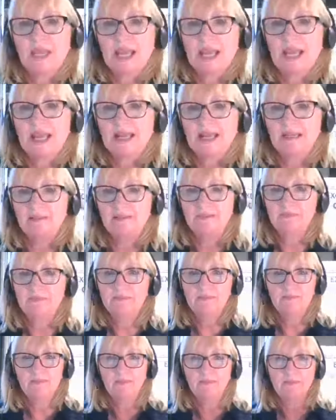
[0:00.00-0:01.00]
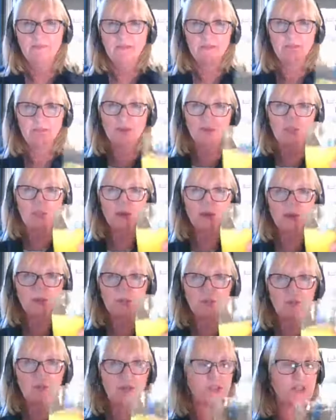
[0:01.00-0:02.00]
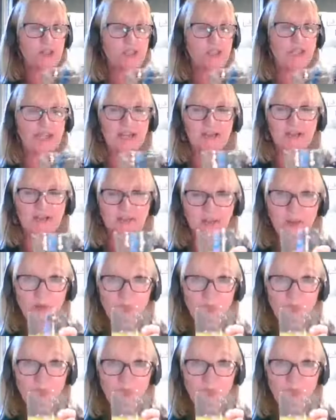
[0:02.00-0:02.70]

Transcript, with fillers: Okay, on the orange squash today.